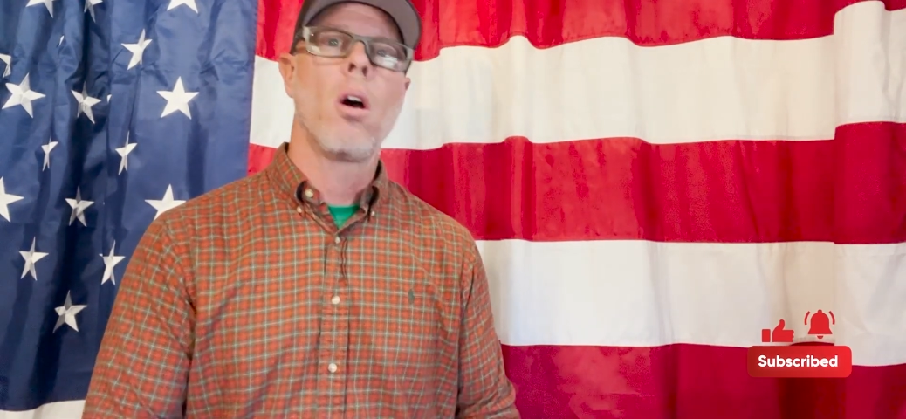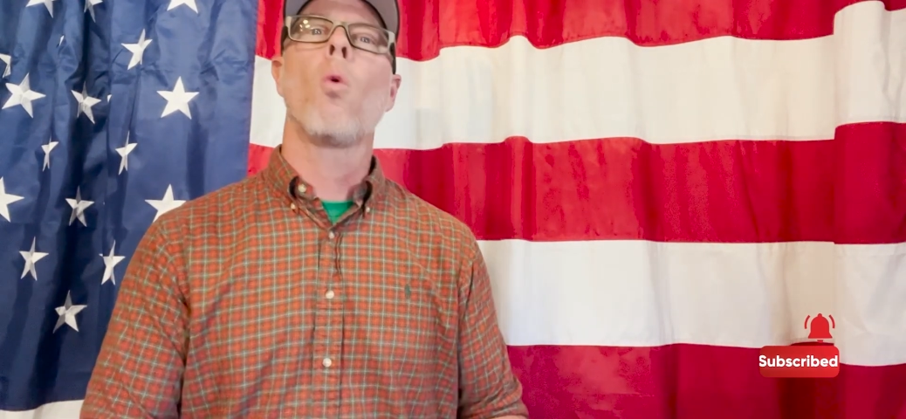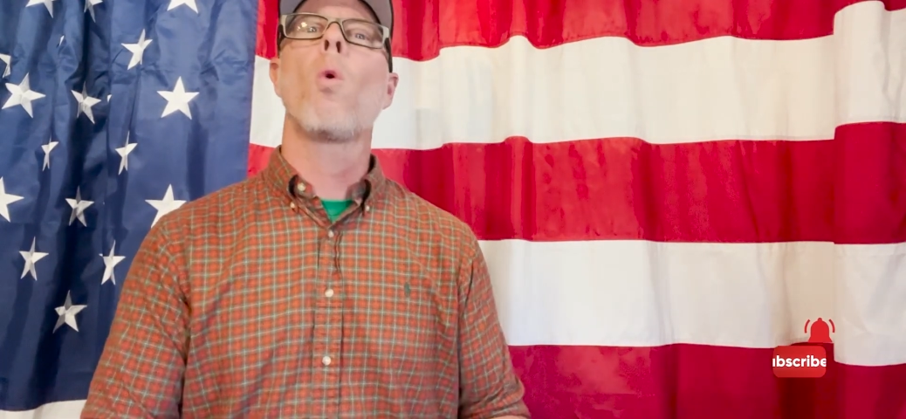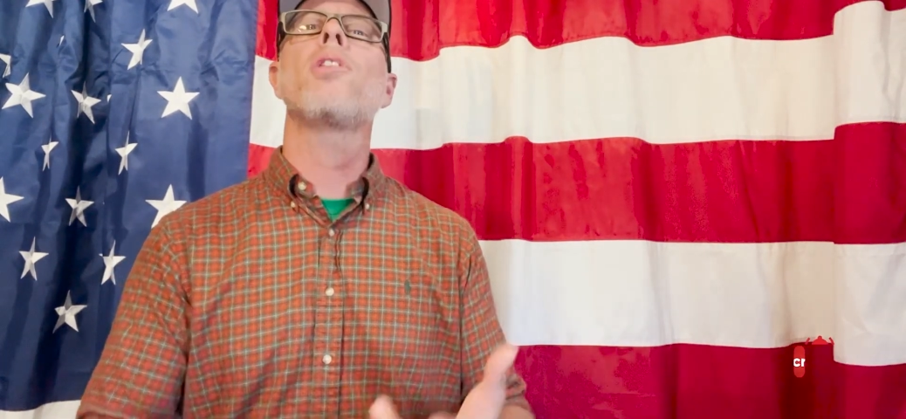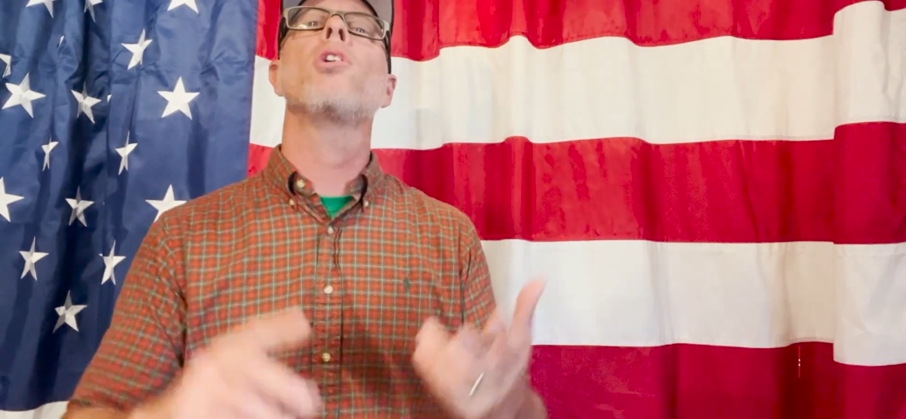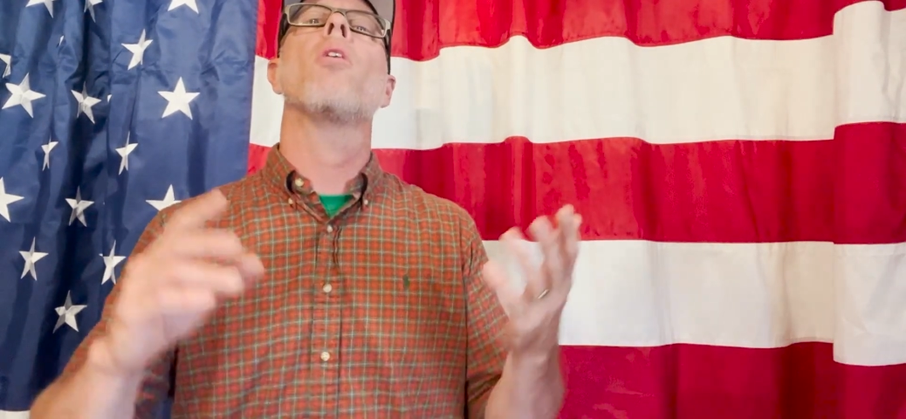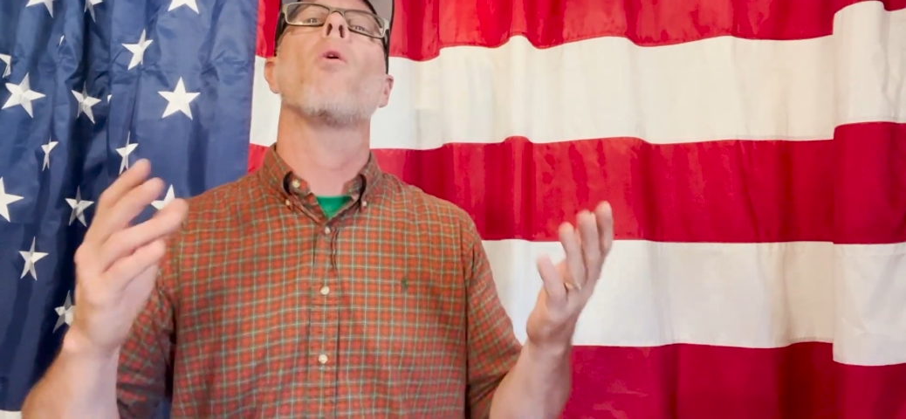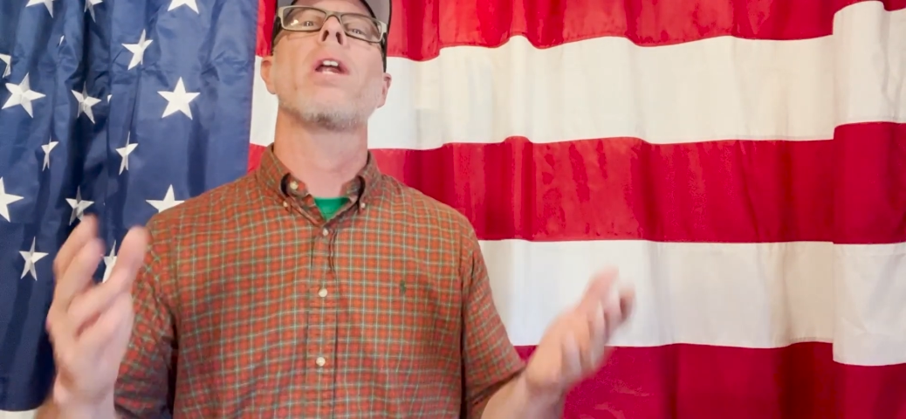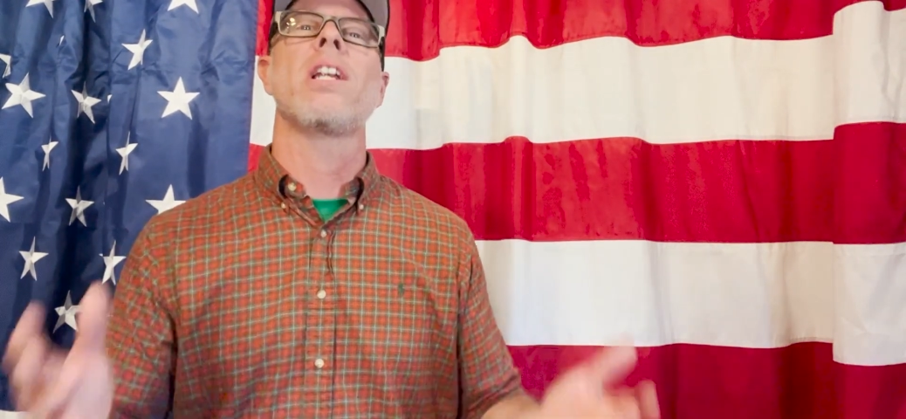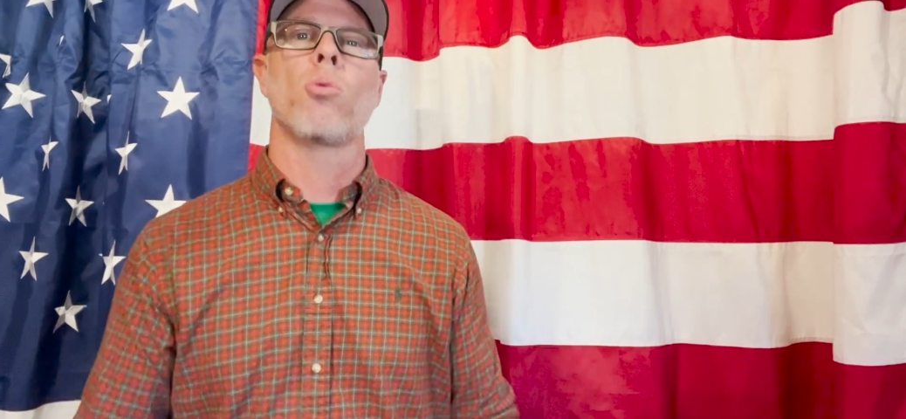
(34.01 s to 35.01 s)
or whether you're
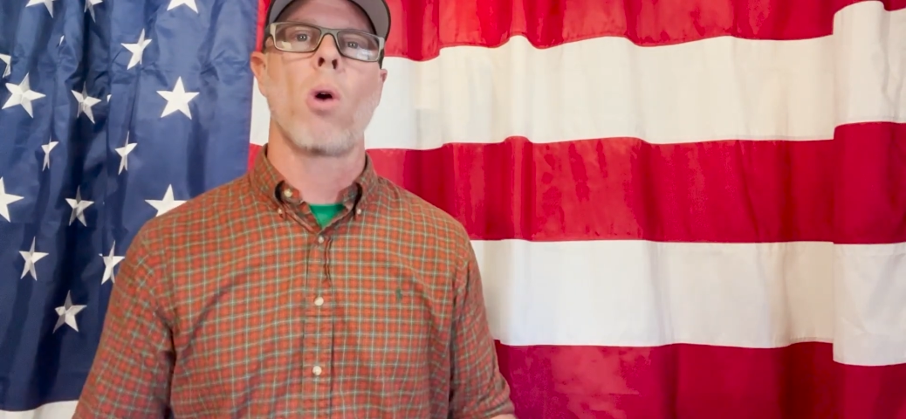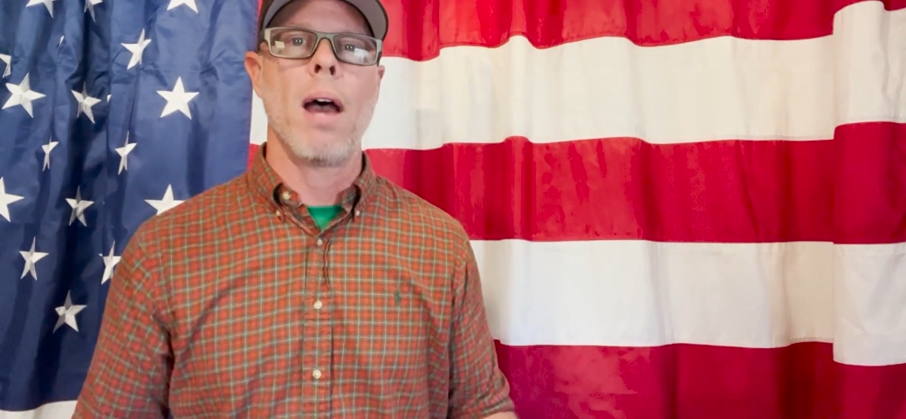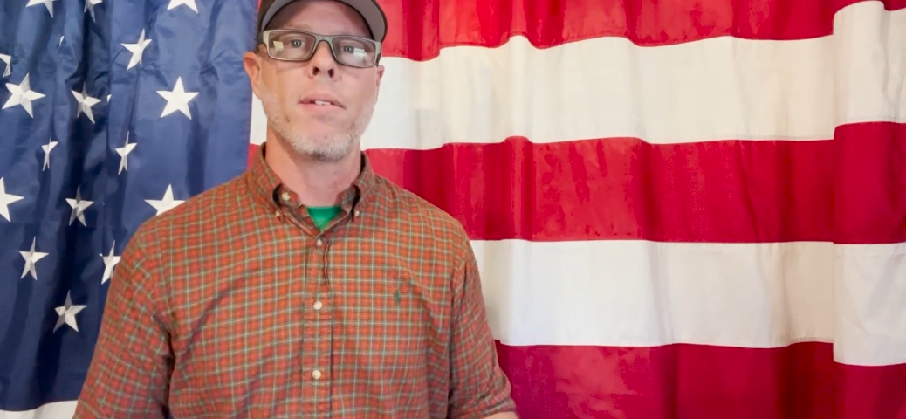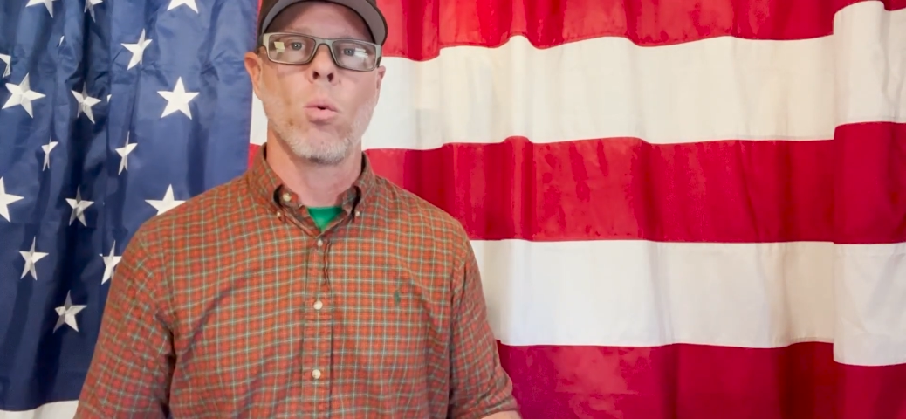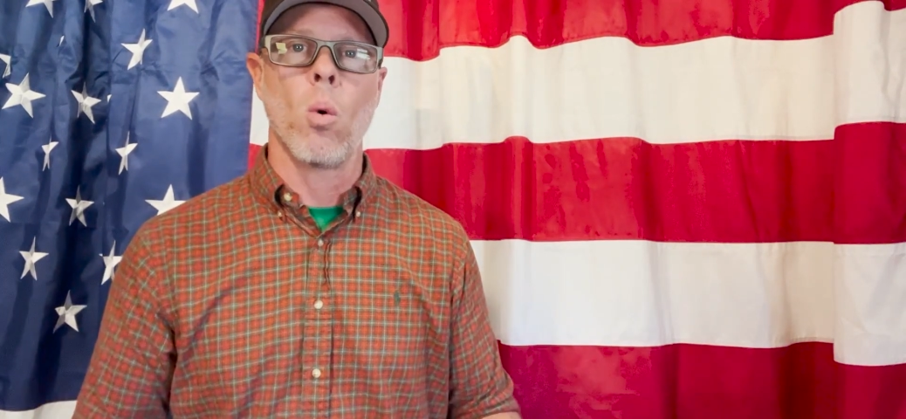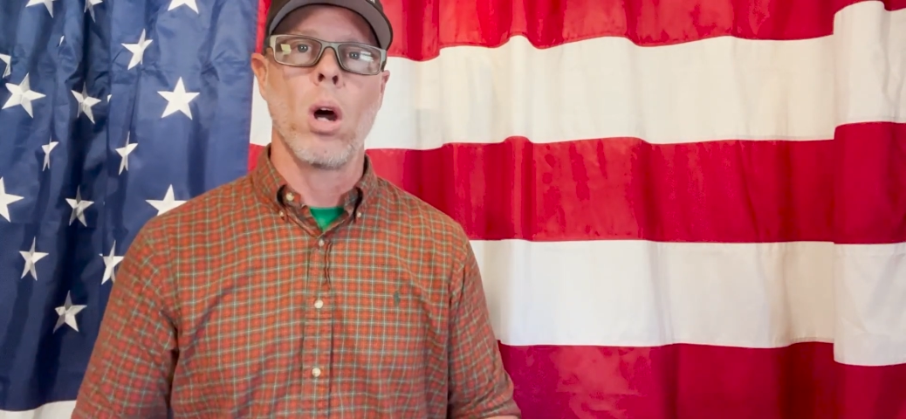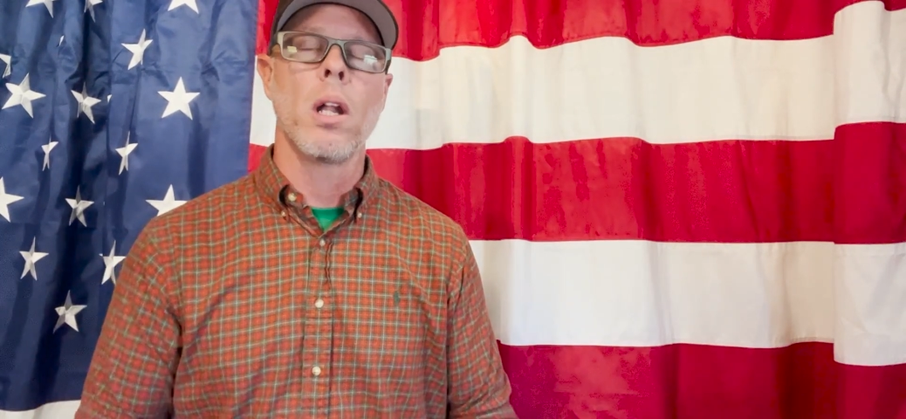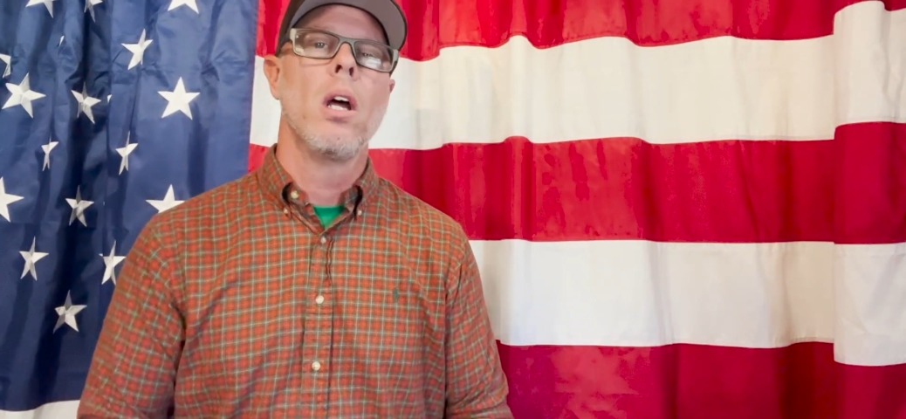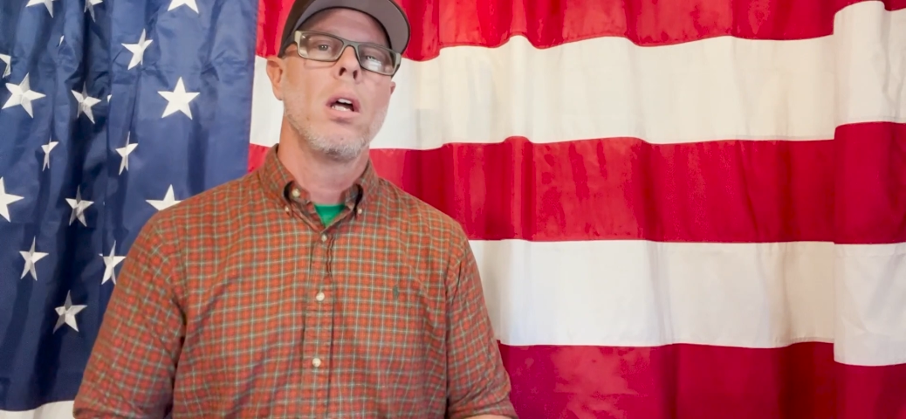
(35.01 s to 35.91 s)
already driving one.